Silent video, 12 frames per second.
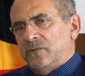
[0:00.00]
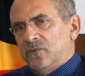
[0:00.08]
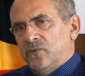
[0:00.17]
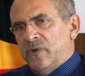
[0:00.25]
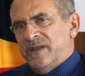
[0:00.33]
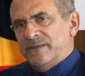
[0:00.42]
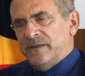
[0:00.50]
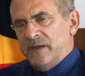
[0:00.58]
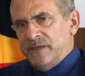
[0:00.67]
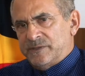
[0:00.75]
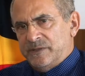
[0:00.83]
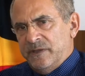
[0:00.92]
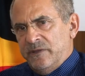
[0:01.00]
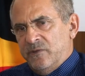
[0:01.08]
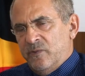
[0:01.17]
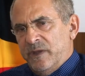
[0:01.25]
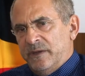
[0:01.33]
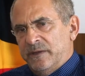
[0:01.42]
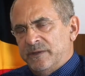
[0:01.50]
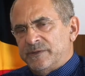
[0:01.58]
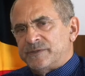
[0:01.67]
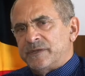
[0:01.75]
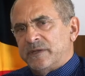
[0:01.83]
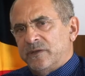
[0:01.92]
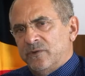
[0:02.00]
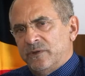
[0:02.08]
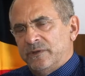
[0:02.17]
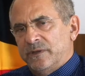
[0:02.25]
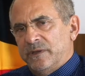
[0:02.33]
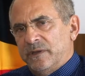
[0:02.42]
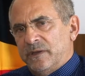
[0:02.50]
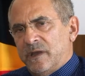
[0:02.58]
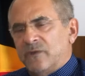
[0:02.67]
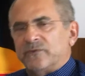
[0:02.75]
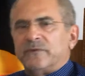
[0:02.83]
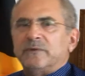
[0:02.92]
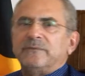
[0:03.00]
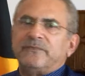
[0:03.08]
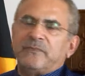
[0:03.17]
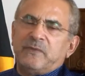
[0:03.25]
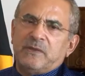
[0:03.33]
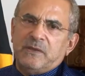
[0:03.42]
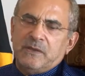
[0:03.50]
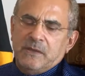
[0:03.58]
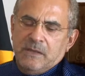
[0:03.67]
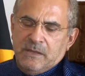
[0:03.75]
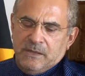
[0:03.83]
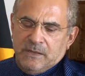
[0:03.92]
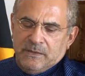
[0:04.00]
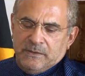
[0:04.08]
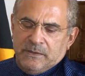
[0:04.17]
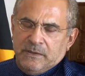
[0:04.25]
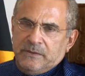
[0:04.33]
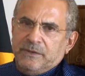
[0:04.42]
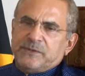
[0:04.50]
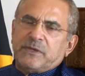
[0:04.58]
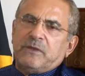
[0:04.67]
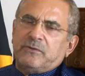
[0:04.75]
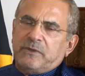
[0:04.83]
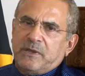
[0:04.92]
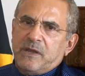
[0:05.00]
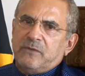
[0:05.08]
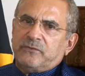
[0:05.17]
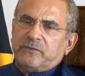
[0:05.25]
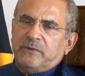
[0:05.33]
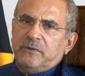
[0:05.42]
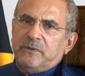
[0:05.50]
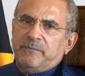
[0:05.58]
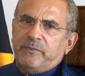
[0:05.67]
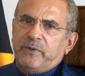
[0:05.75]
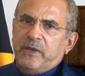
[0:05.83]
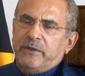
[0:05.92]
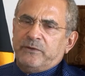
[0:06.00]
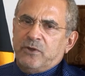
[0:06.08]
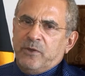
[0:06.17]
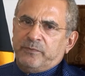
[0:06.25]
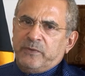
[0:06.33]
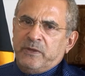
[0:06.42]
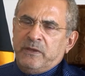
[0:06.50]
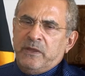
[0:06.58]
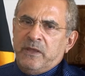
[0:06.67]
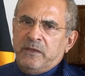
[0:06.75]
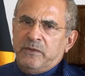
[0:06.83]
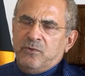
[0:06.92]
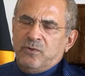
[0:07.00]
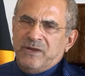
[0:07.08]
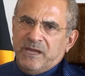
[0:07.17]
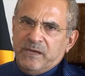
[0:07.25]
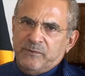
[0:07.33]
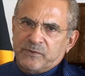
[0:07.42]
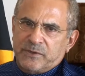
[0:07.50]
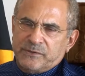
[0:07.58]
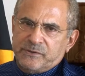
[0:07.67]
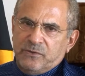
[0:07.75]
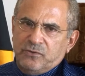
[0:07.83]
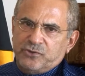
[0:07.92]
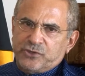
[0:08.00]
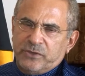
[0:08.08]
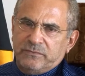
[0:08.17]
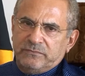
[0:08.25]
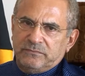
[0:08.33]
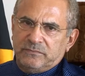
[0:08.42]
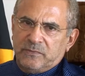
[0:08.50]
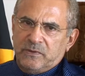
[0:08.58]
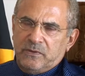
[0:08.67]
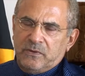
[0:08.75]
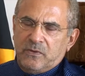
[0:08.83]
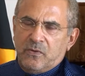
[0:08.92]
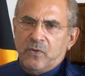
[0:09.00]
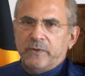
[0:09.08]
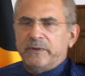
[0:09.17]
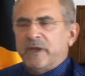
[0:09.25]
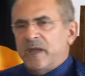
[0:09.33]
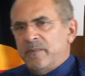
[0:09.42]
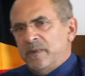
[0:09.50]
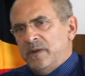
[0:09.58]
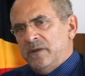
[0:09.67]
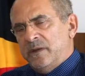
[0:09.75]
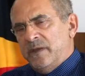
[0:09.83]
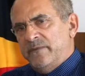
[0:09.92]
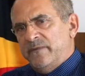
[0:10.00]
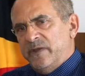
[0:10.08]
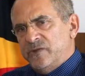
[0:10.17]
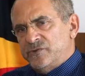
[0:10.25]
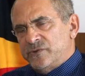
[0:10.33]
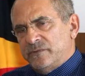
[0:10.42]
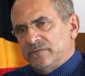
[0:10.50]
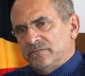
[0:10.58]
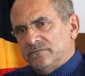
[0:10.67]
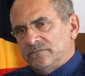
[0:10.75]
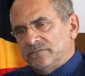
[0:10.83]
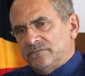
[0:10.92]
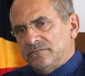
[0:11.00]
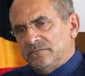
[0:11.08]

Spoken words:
to address the UN Security Council. The Security Council adopted a unanimous resolution condemning the invasion,